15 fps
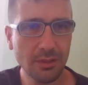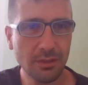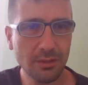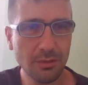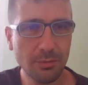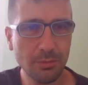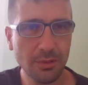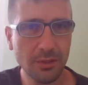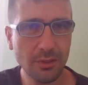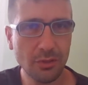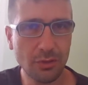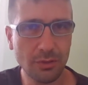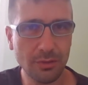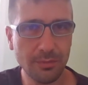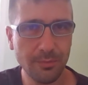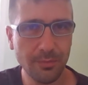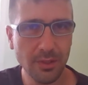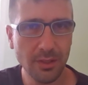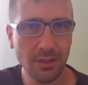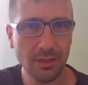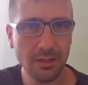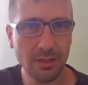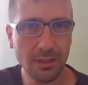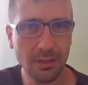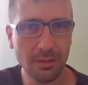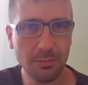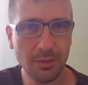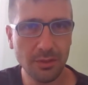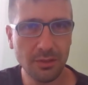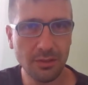look at the competition
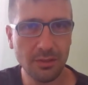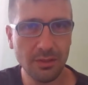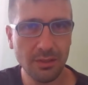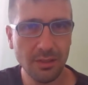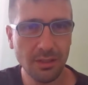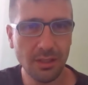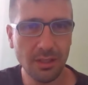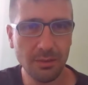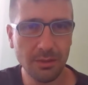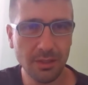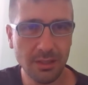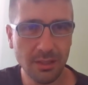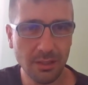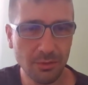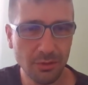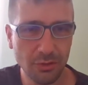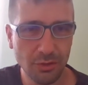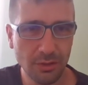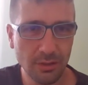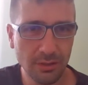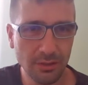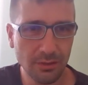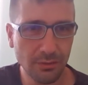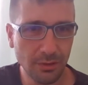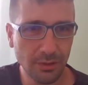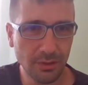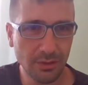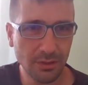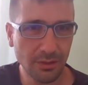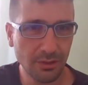he competed. I mean, Hamzah Sheeraz
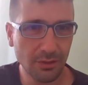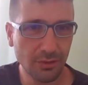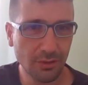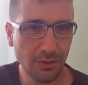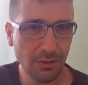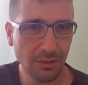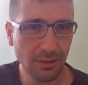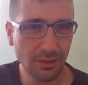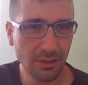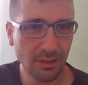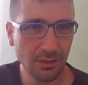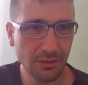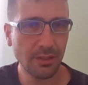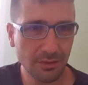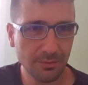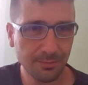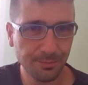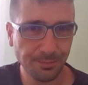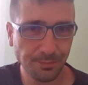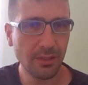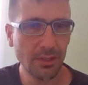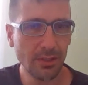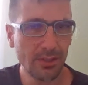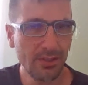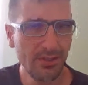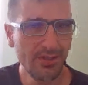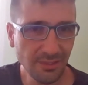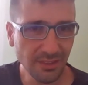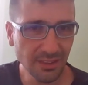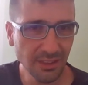fought uh, stronger guys.
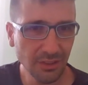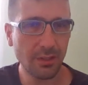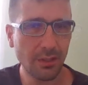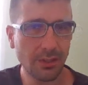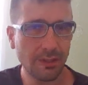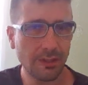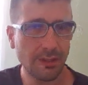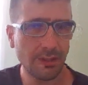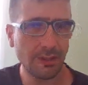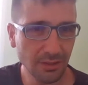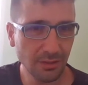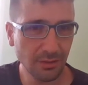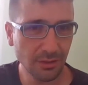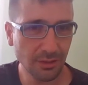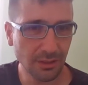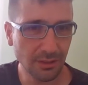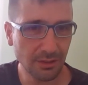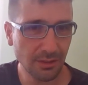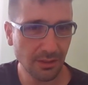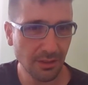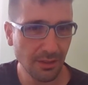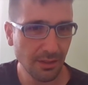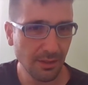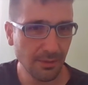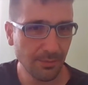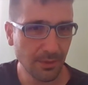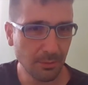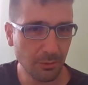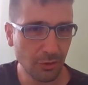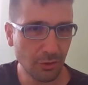Just uh, look at
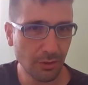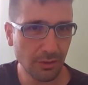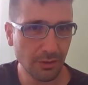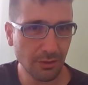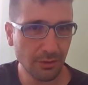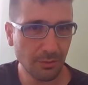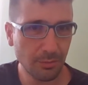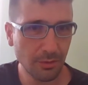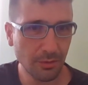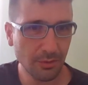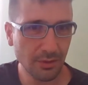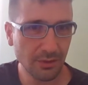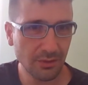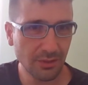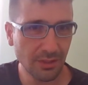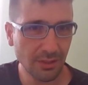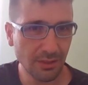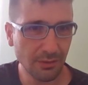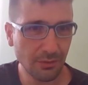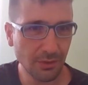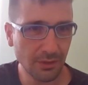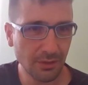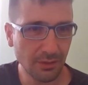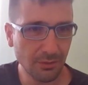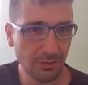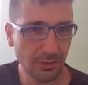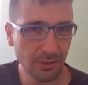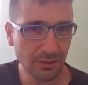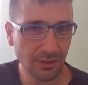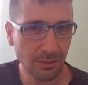the majority of opponents he
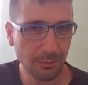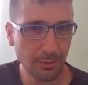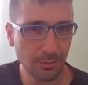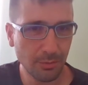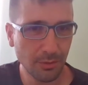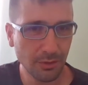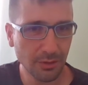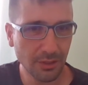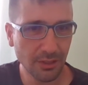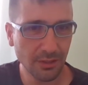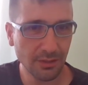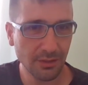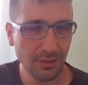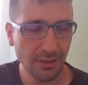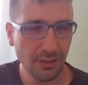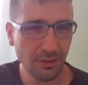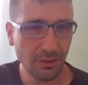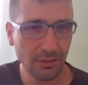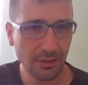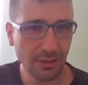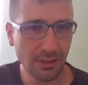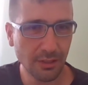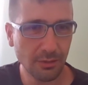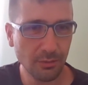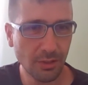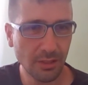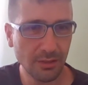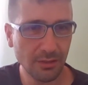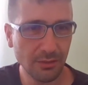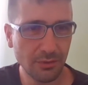defeated. For example, Paul Keane only
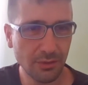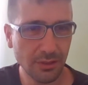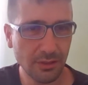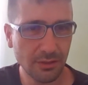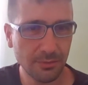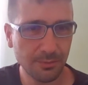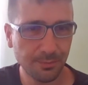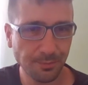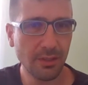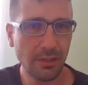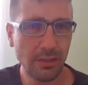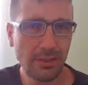had one defeat